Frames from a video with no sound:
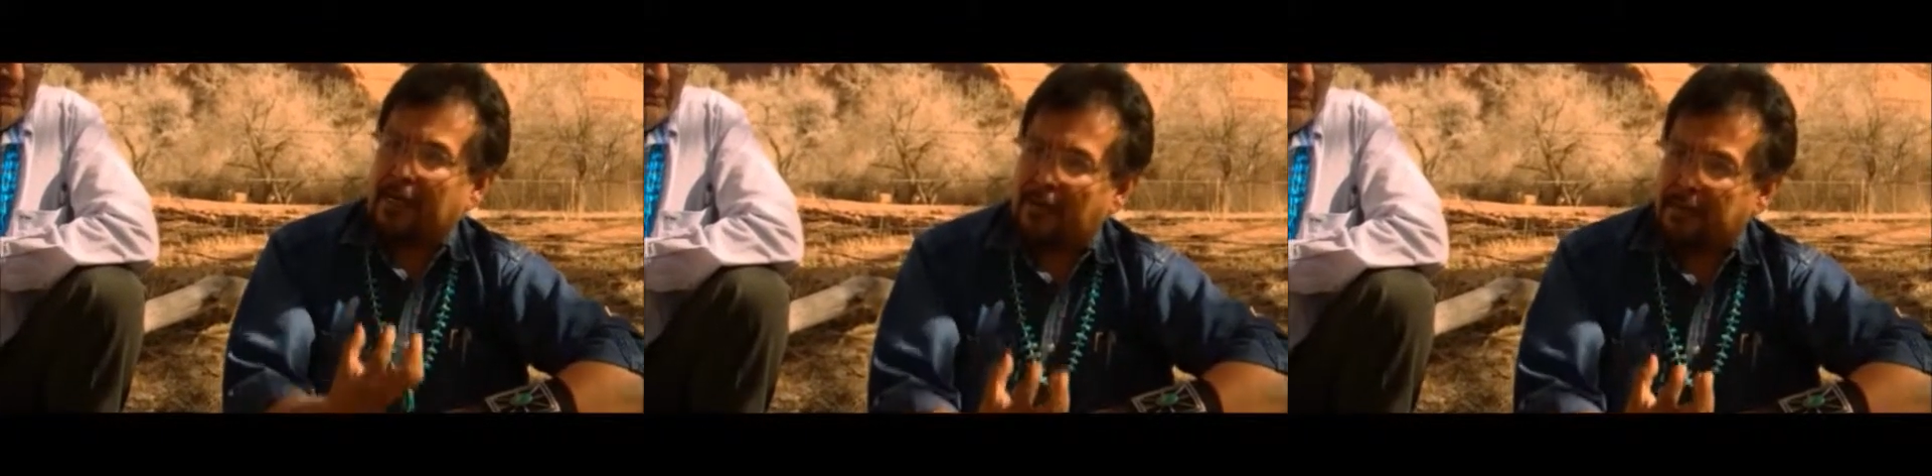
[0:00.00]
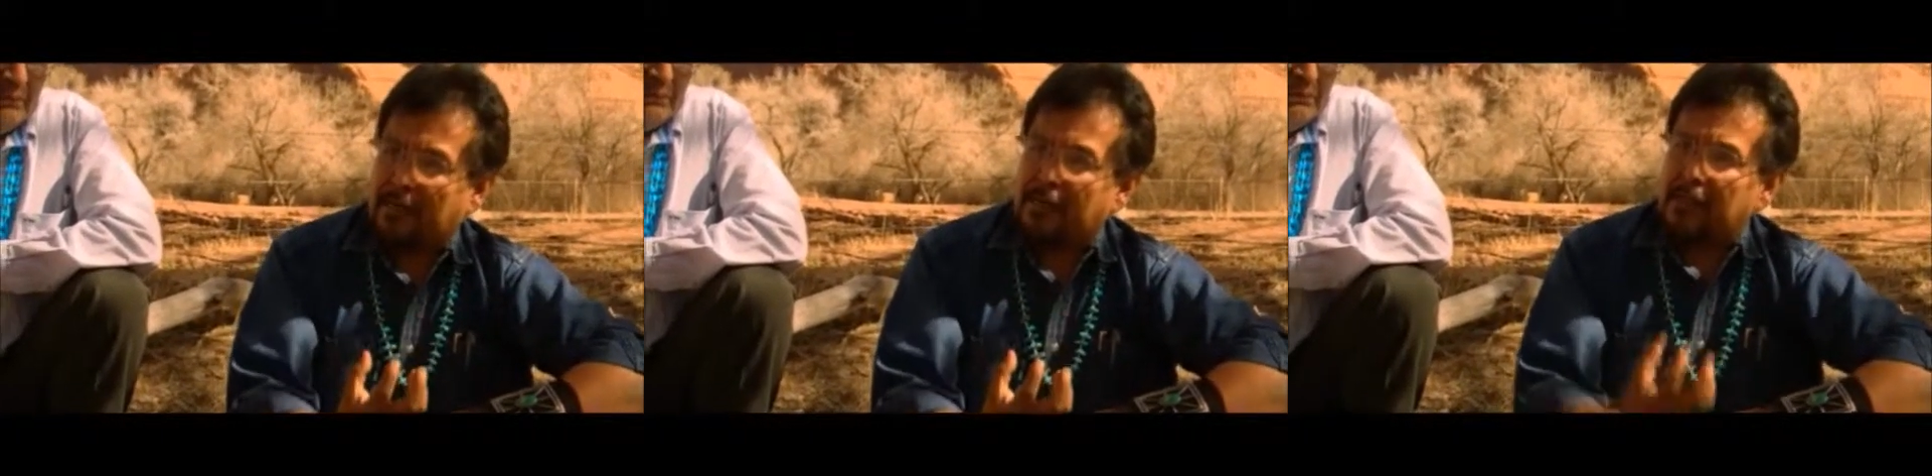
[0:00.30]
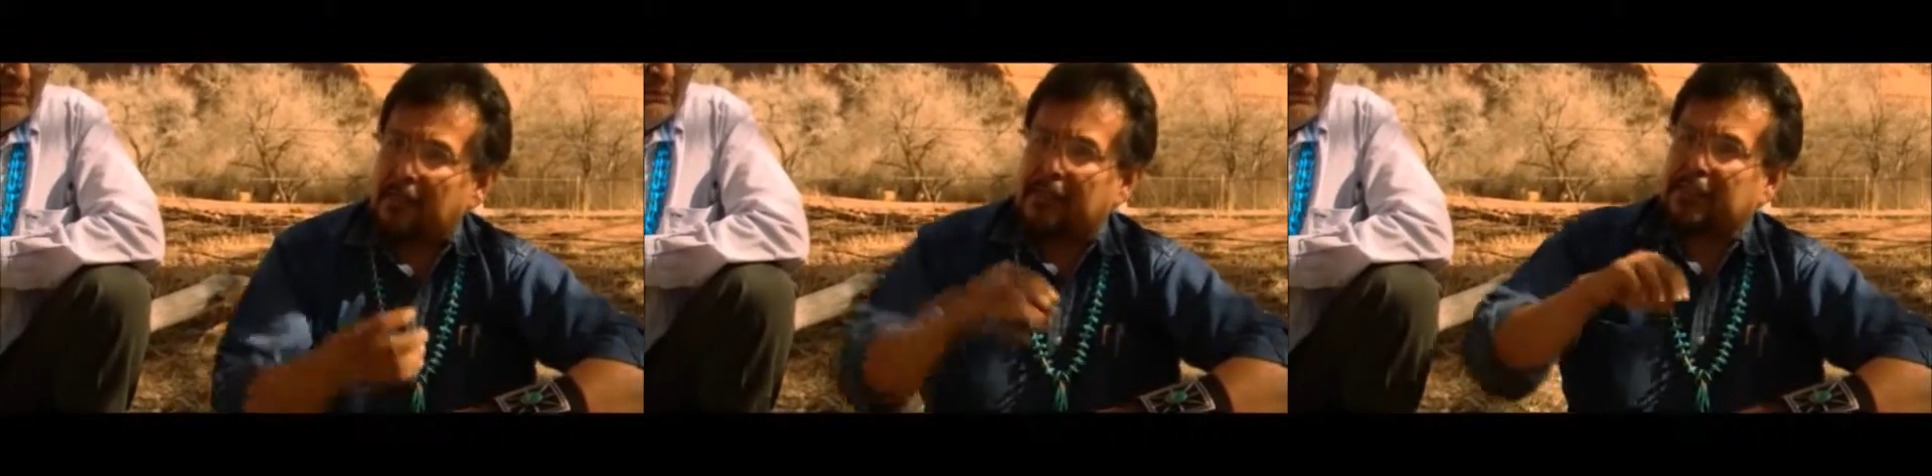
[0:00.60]
area.
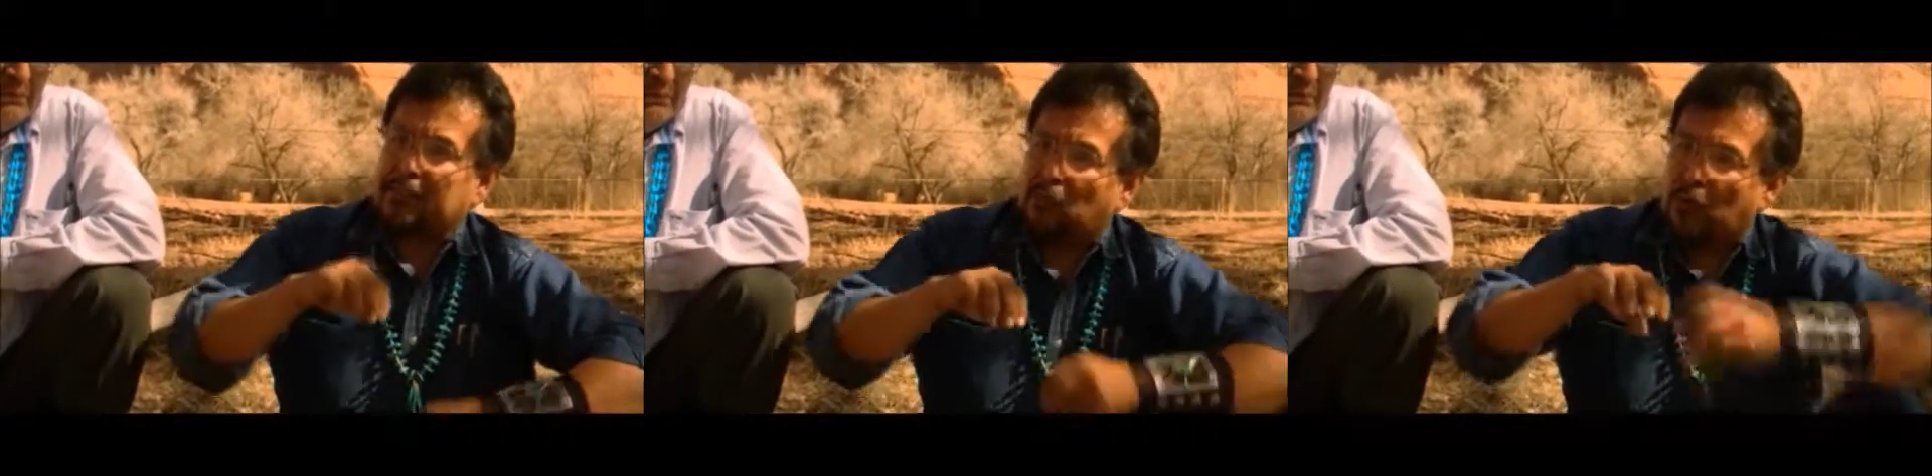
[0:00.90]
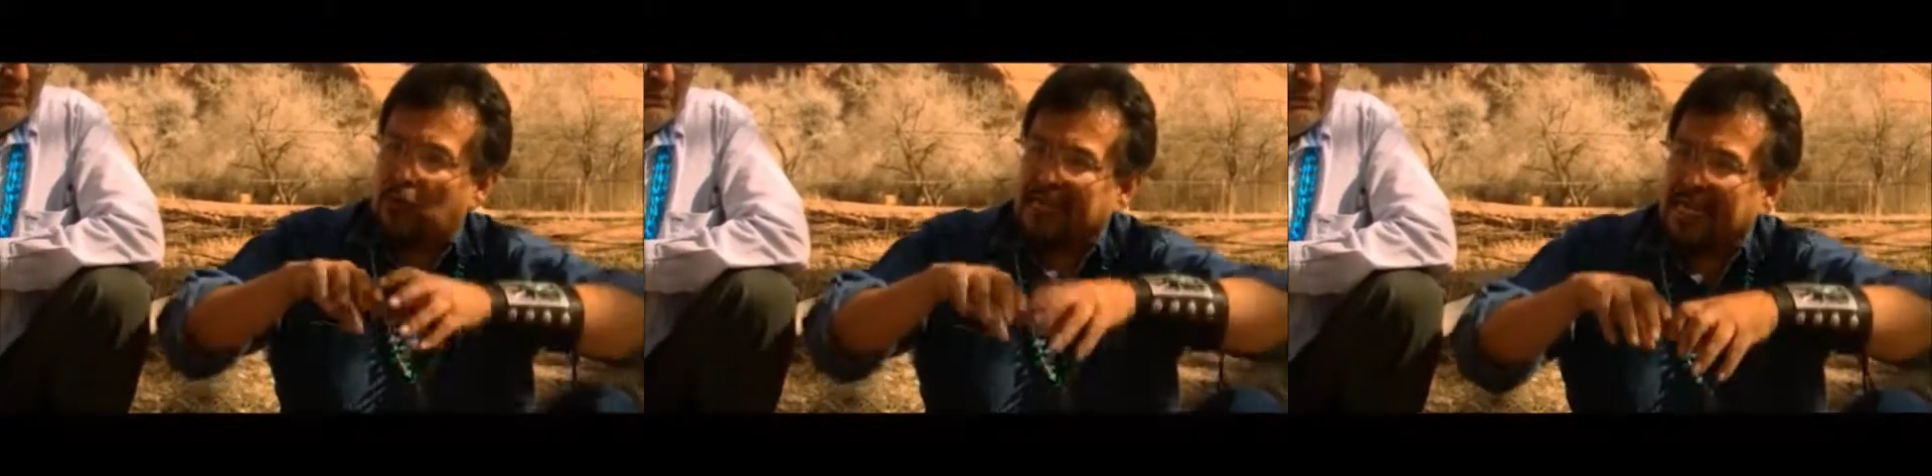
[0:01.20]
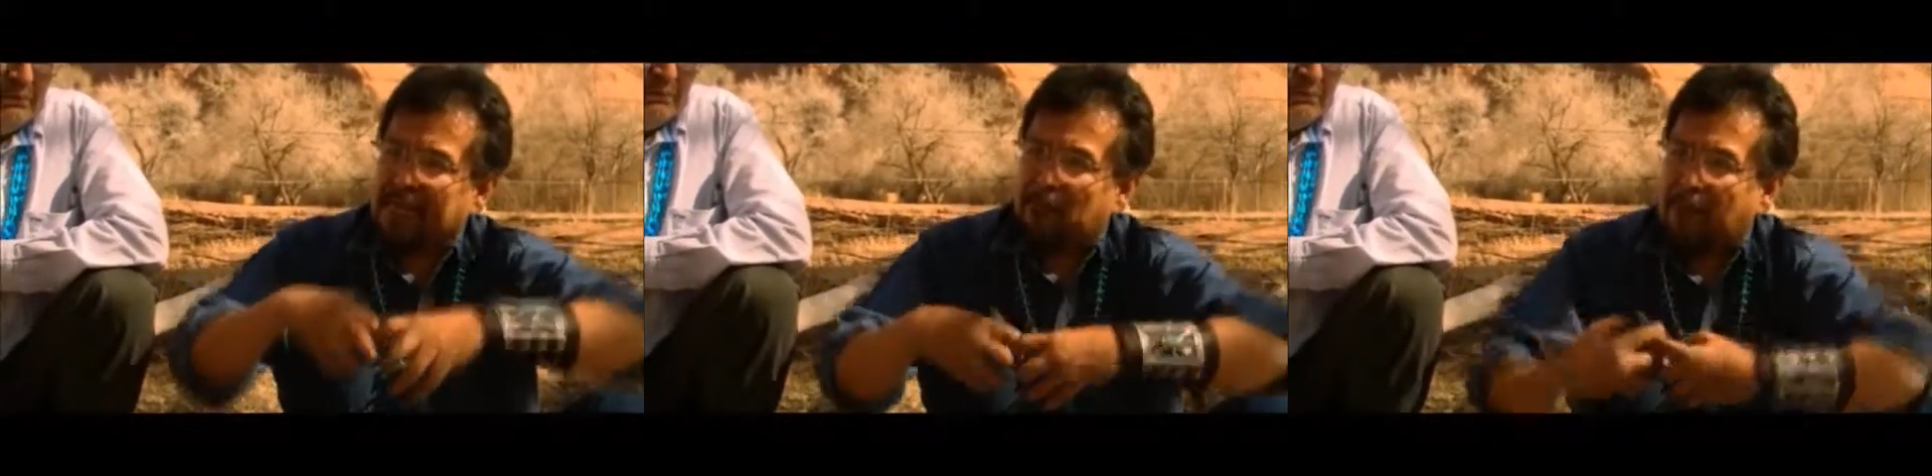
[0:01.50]
This is where we
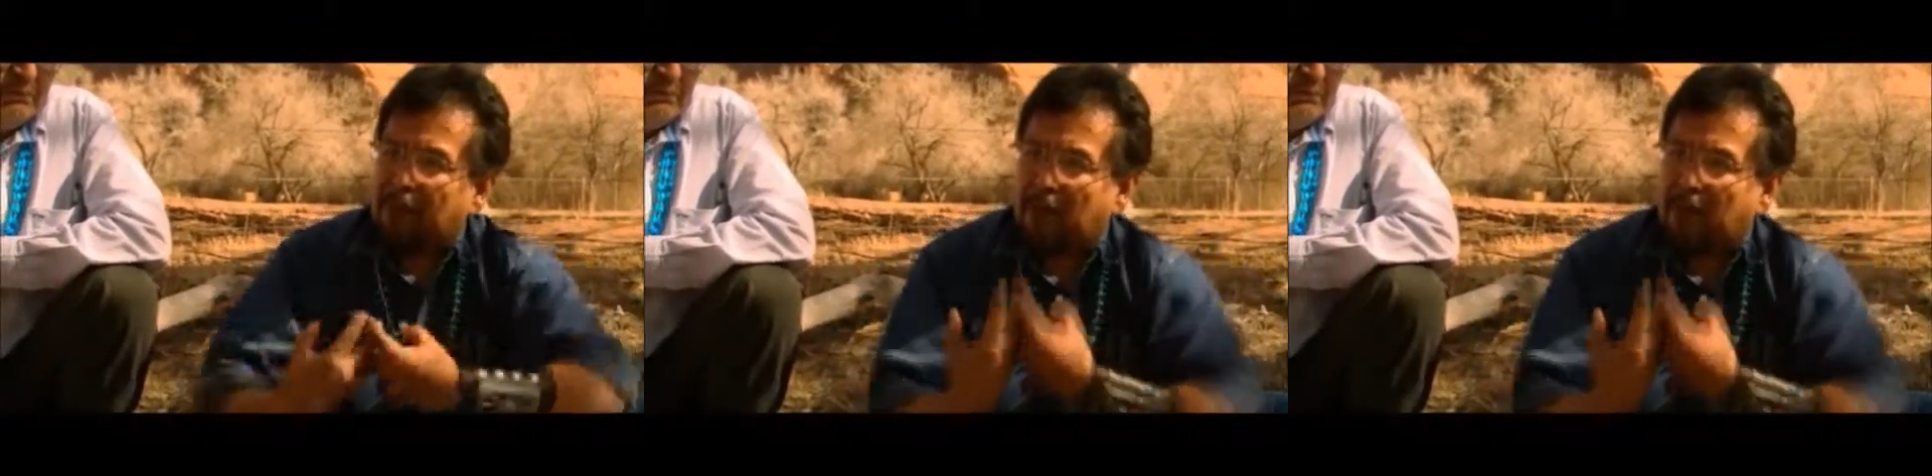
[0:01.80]
came up